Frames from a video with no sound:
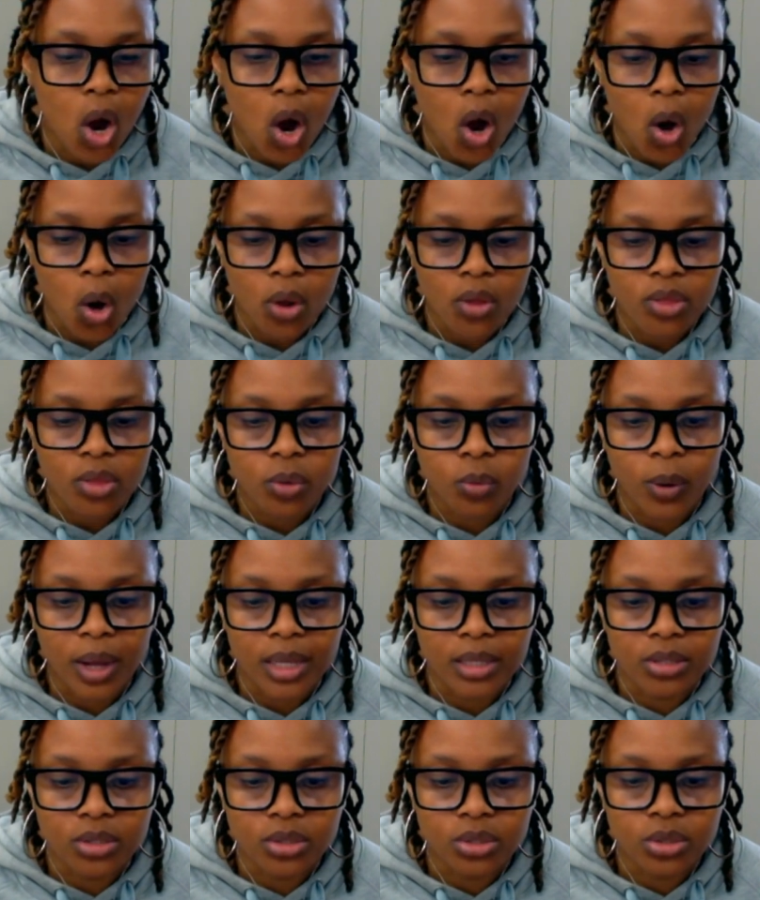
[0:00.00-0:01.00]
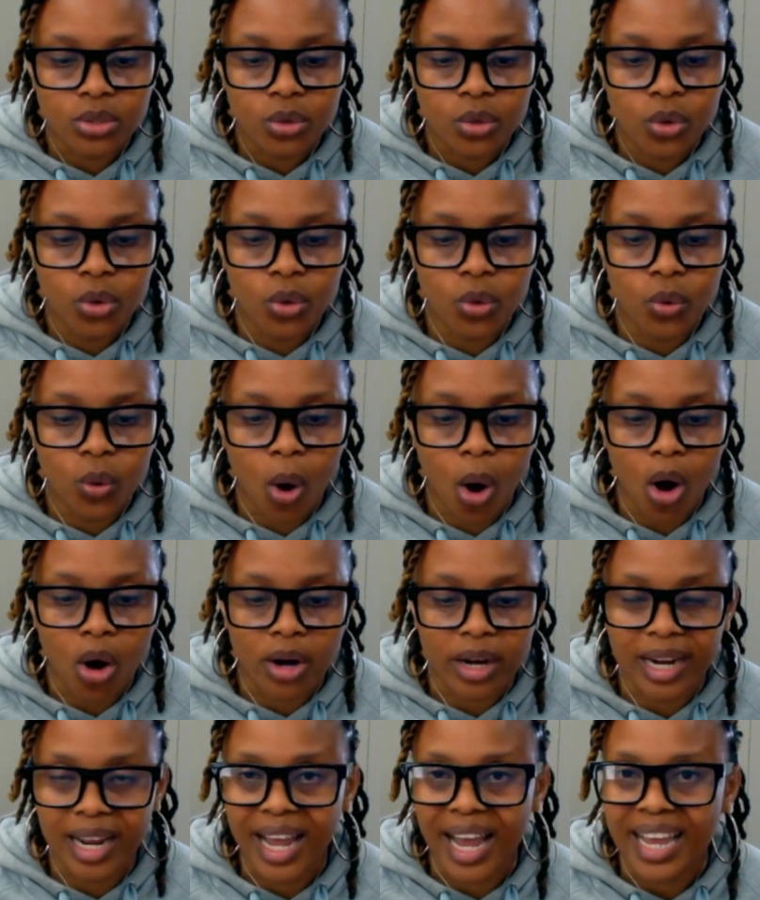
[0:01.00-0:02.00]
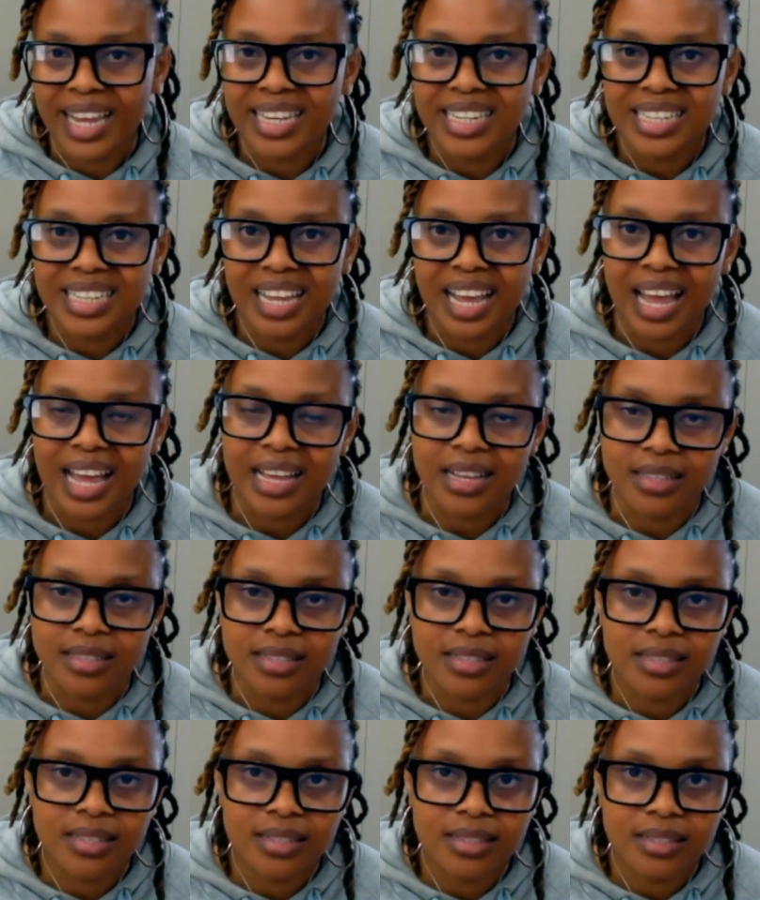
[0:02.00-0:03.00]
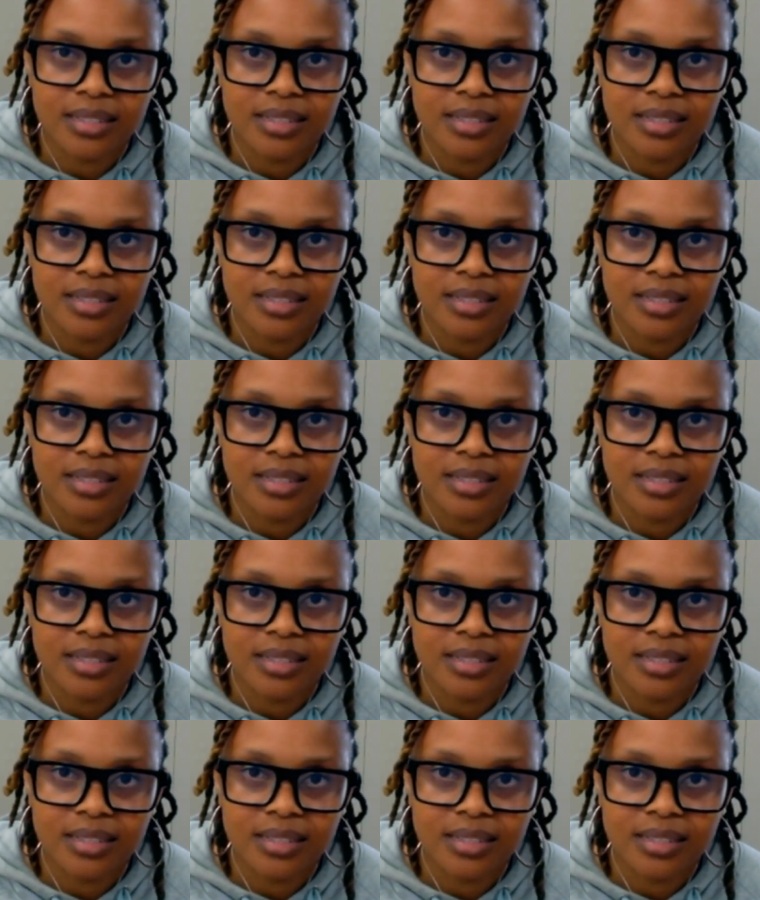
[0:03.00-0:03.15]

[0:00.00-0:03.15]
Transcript: are the ones who are guiding us?